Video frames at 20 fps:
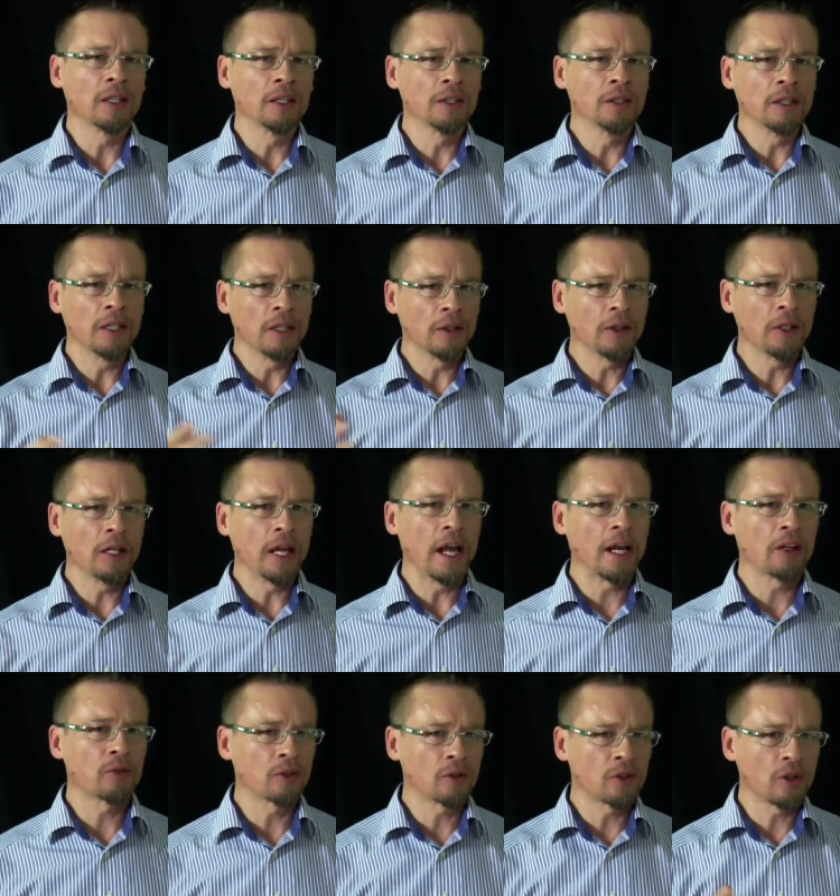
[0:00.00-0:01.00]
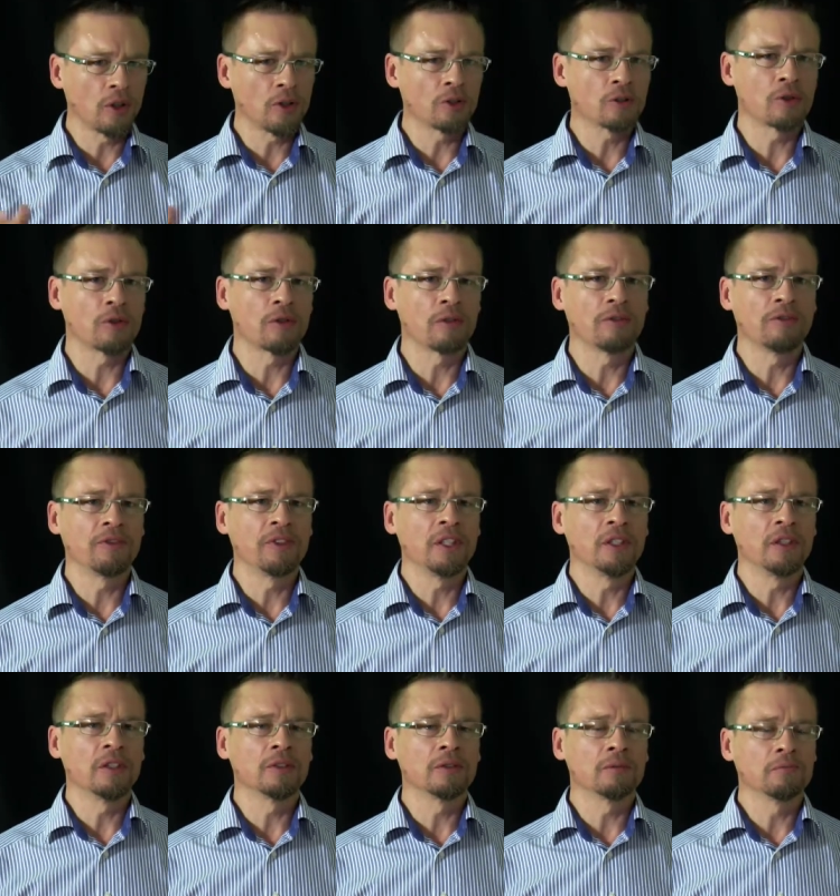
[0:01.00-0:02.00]
in the agricultural
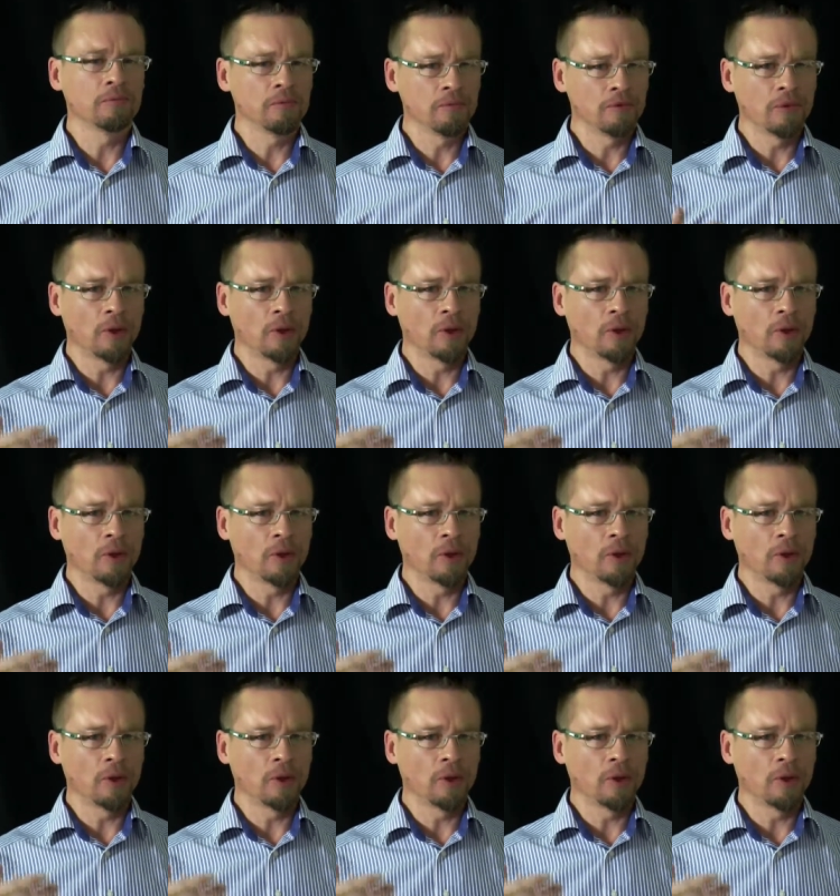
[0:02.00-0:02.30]
field